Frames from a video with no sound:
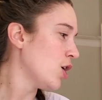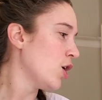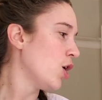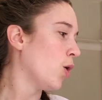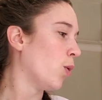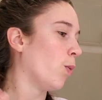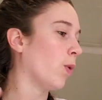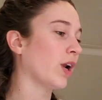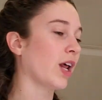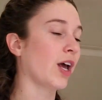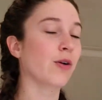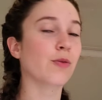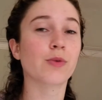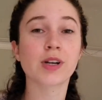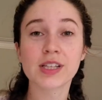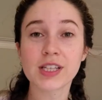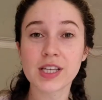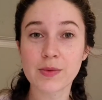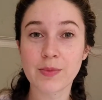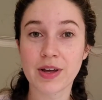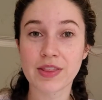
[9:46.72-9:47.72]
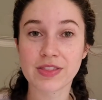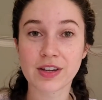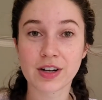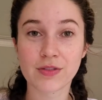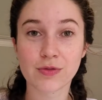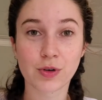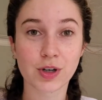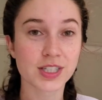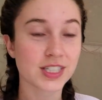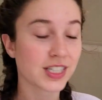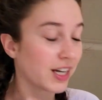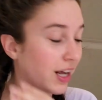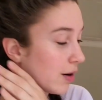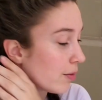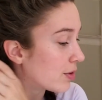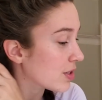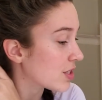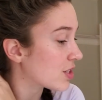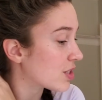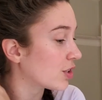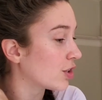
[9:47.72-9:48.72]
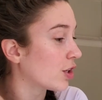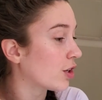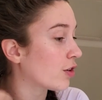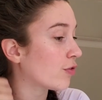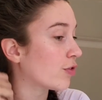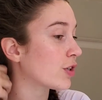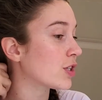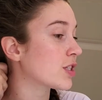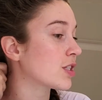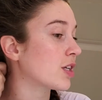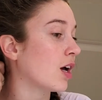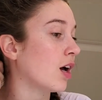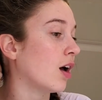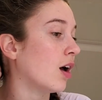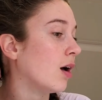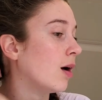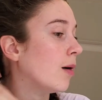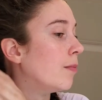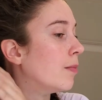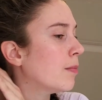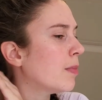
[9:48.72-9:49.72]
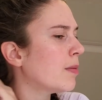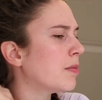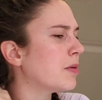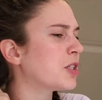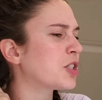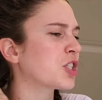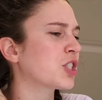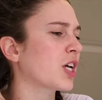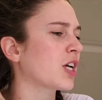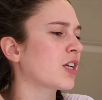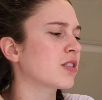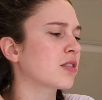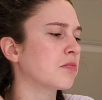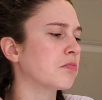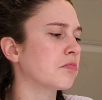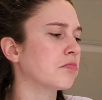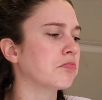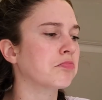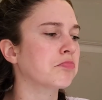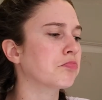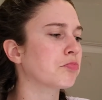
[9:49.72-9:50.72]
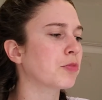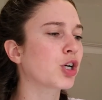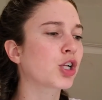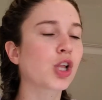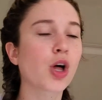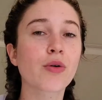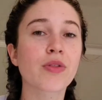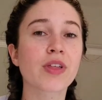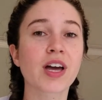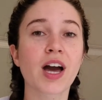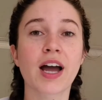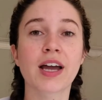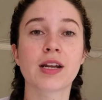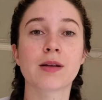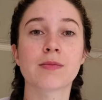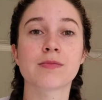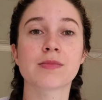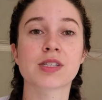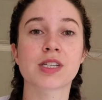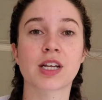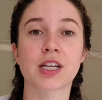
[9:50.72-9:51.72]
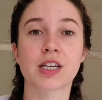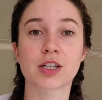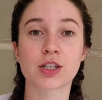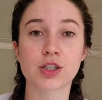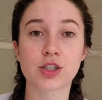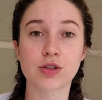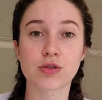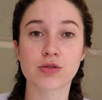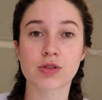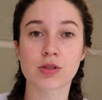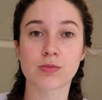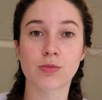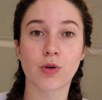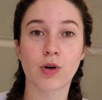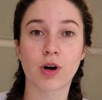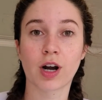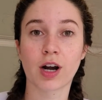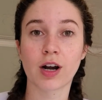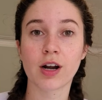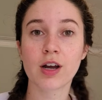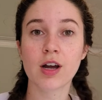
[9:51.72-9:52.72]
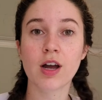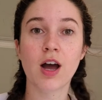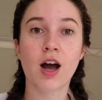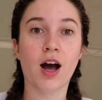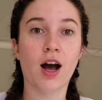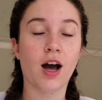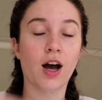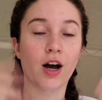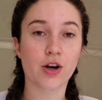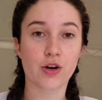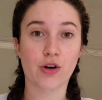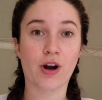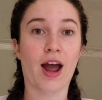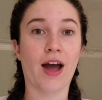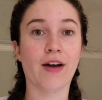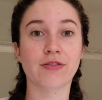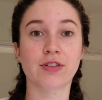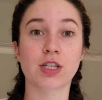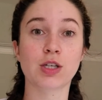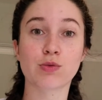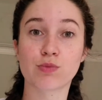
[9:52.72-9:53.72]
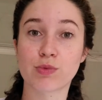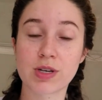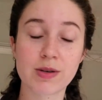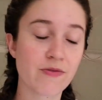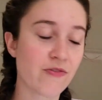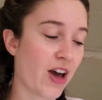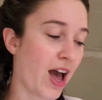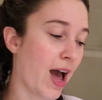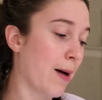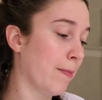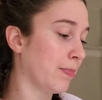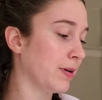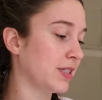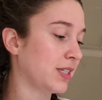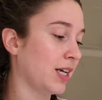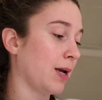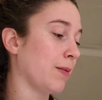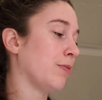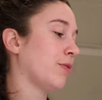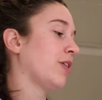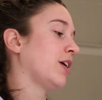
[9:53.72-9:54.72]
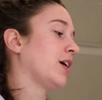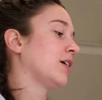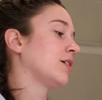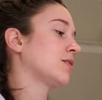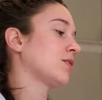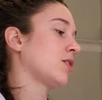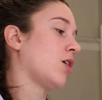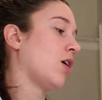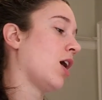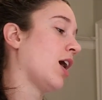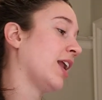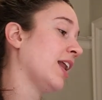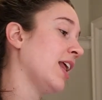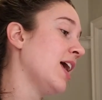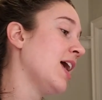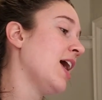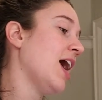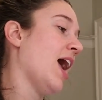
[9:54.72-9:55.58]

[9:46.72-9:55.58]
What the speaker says: What I really went there for today was to look for some, maybe just like some clothing items that I could do some more crafty revamp type things on,